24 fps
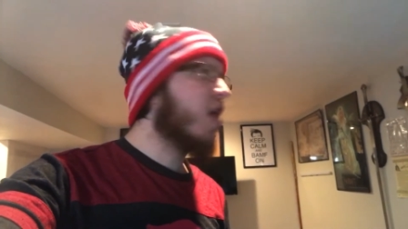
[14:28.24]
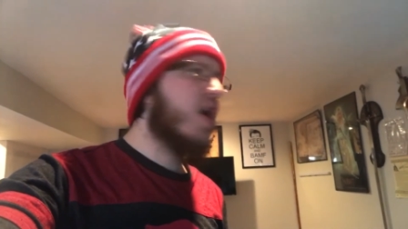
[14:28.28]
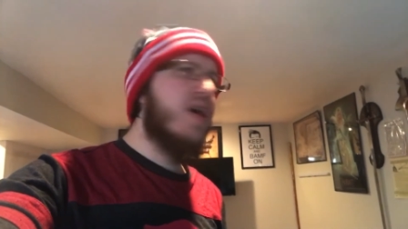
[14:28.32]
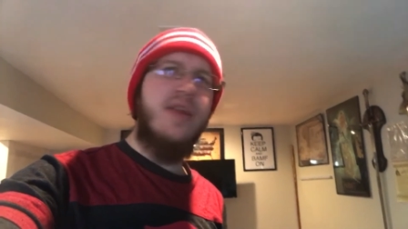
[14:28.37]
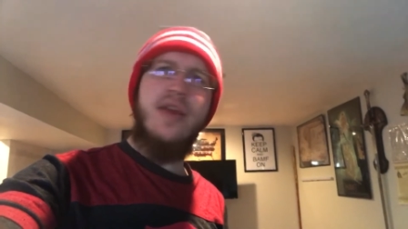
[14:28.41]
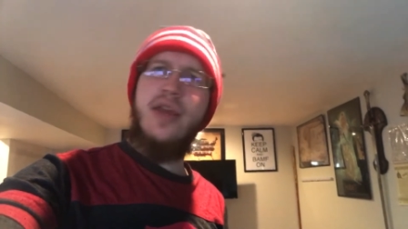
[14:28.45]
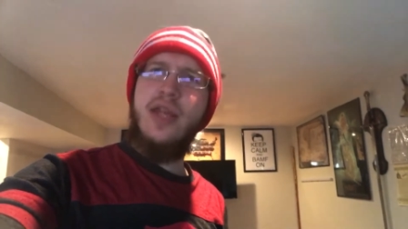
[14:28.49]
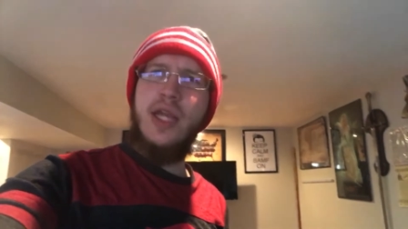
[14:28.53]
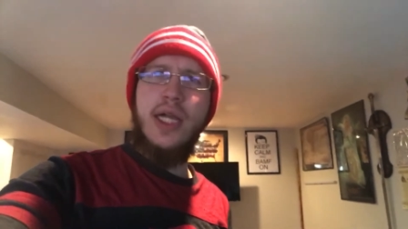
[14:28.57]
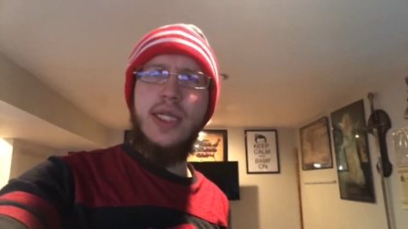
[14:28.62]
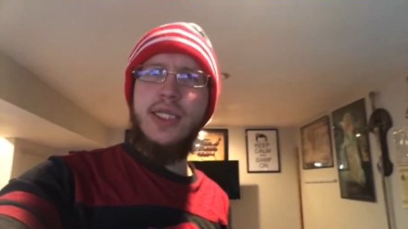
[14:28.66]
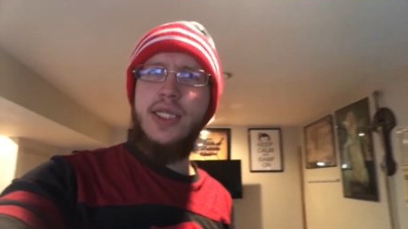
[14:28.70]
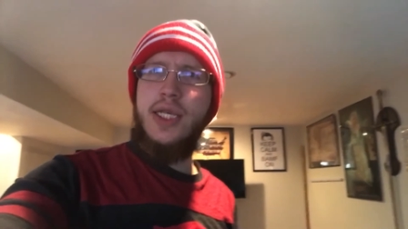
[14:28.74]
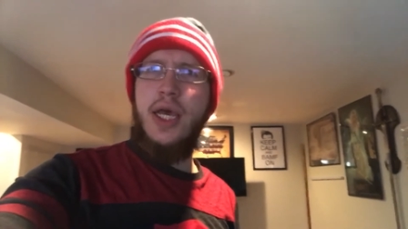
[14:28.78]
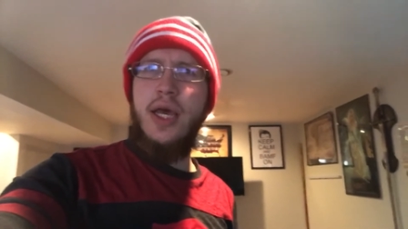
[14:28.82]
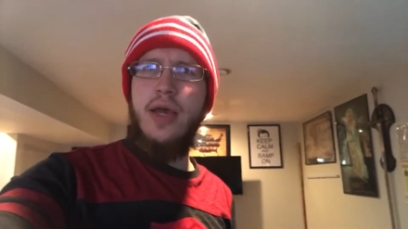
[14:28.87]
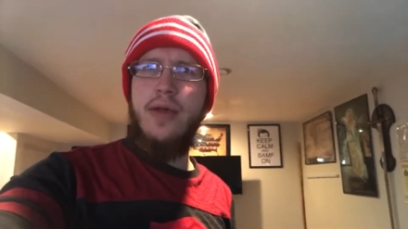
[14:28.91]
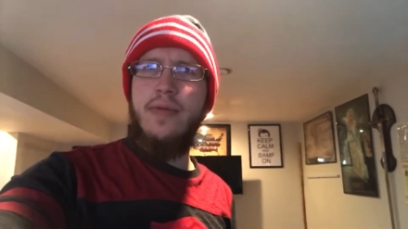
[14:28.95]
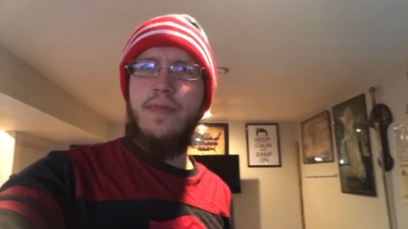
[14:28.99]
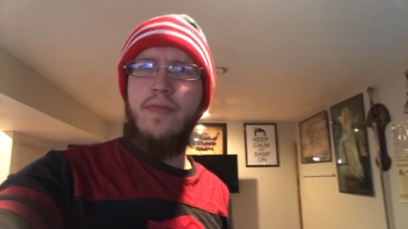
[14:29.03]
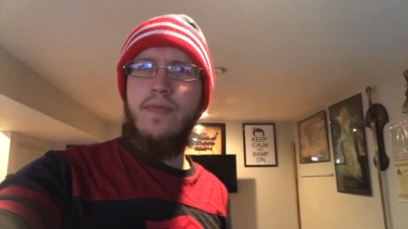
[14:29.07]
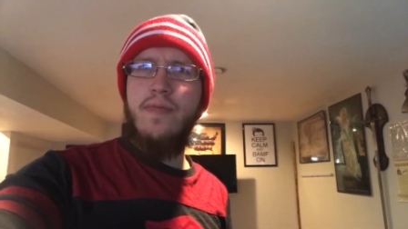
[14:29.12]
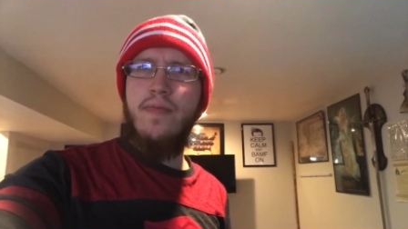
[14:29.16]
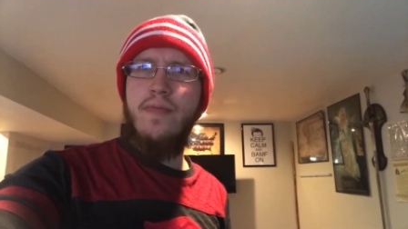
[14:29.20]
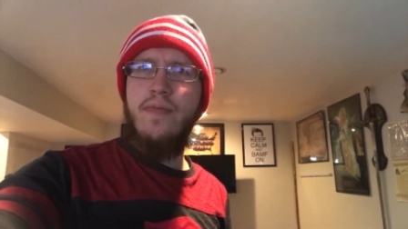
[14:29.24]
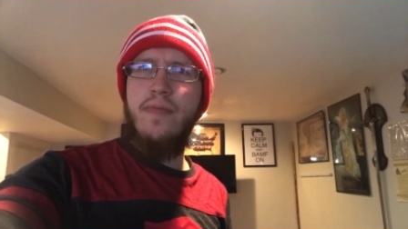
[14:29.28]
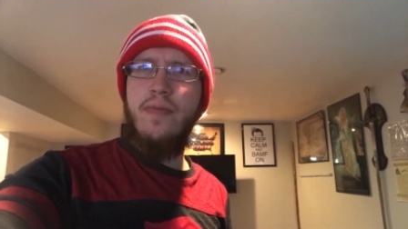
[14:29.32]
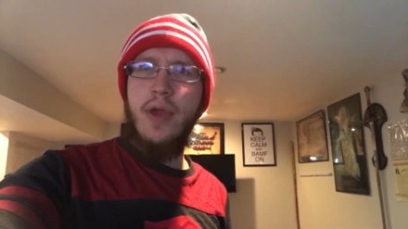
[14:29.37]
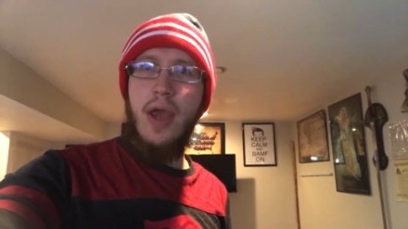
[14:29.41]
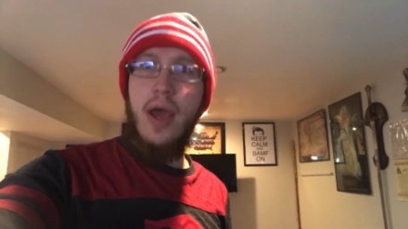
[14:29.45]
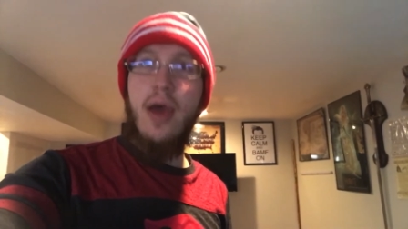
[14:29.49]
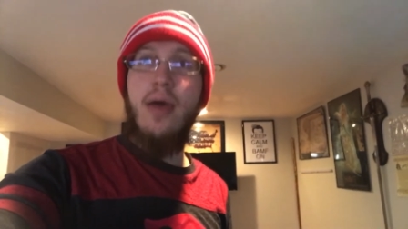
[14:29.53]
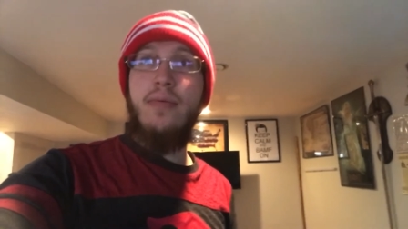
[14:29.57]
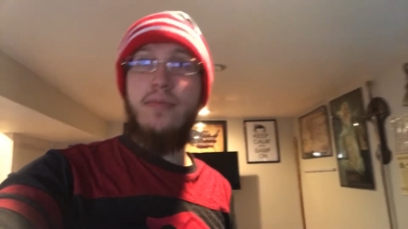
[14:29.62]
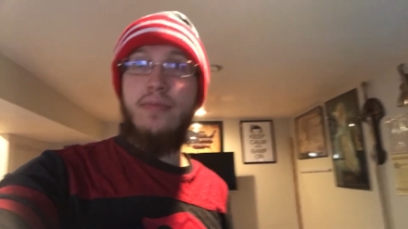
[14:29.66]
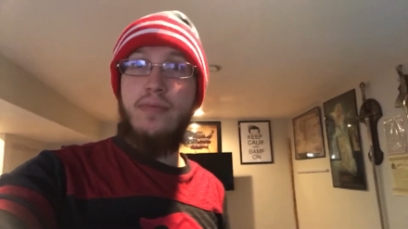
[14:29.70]
I think that's it.
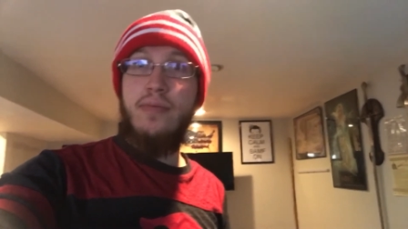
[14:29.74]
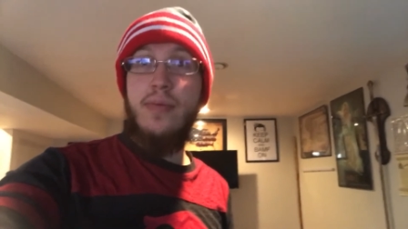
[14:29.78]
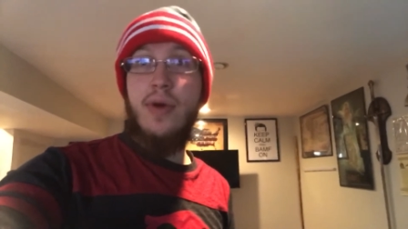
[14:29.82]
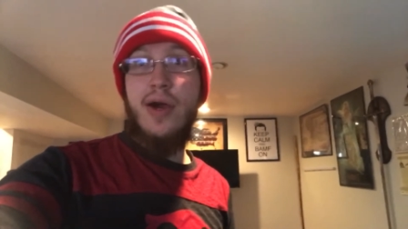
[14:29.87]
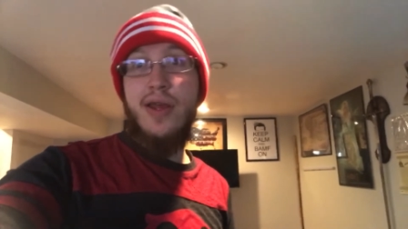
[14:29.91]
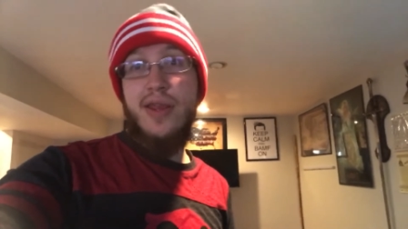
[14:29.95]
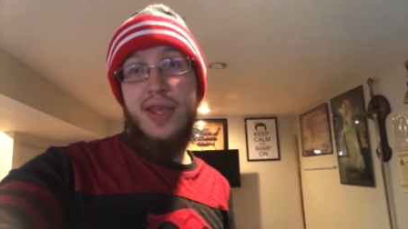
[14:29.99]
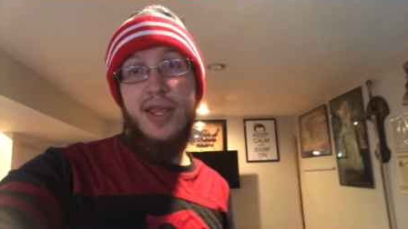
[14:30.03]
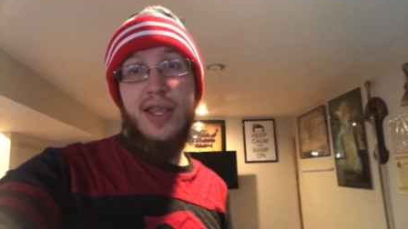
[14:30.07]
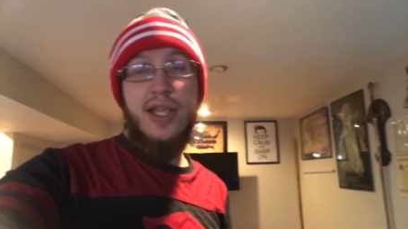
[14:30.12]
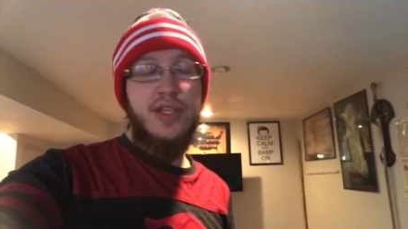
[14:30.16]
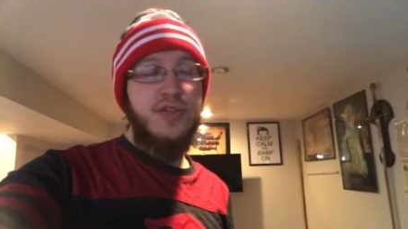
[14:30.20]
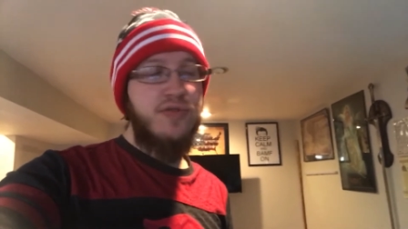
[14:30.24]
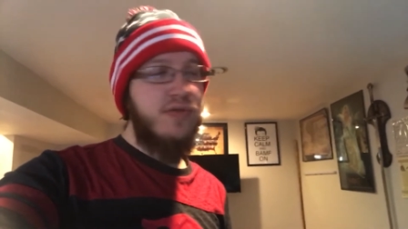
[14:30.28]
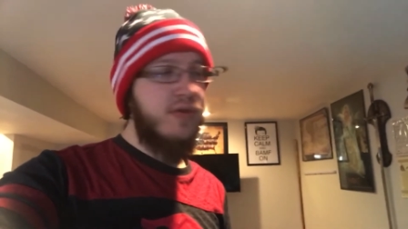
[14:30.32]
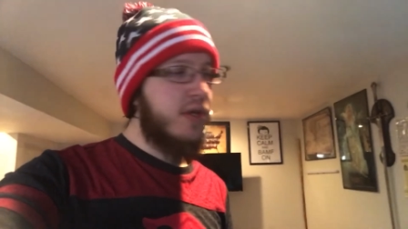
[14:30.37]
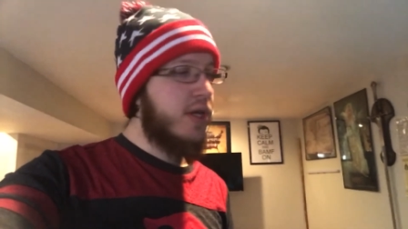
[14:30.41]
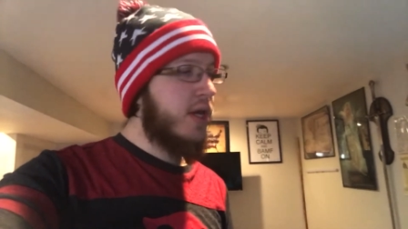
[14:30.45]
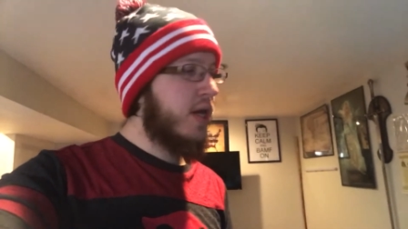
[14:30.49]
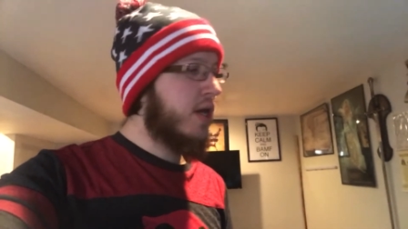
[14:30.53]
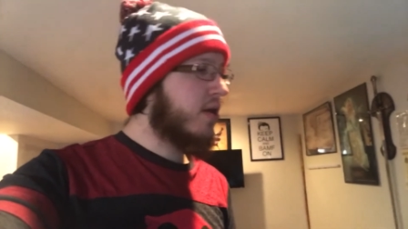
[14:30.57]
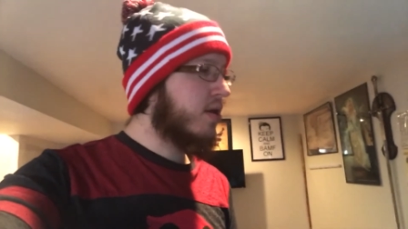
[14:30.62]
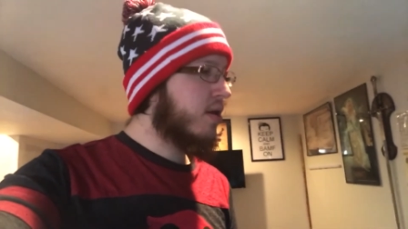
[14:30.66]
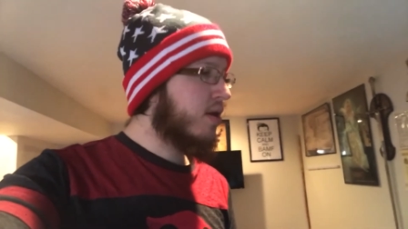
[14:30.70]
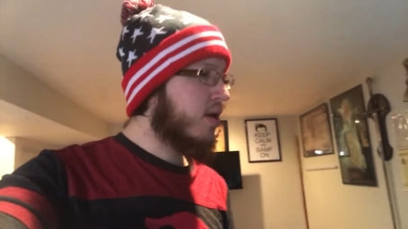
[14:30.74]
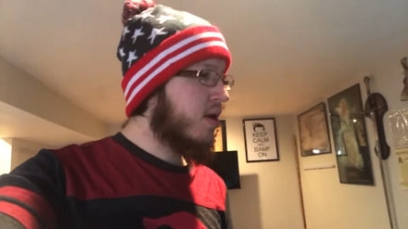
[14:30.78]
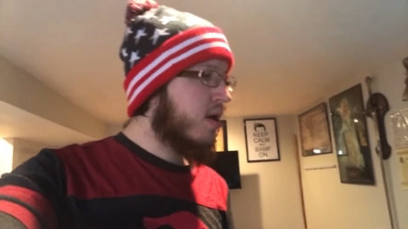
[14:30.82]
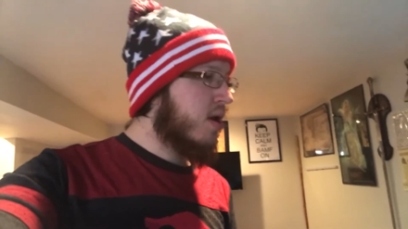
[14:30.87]
Yeah, I think that's really it.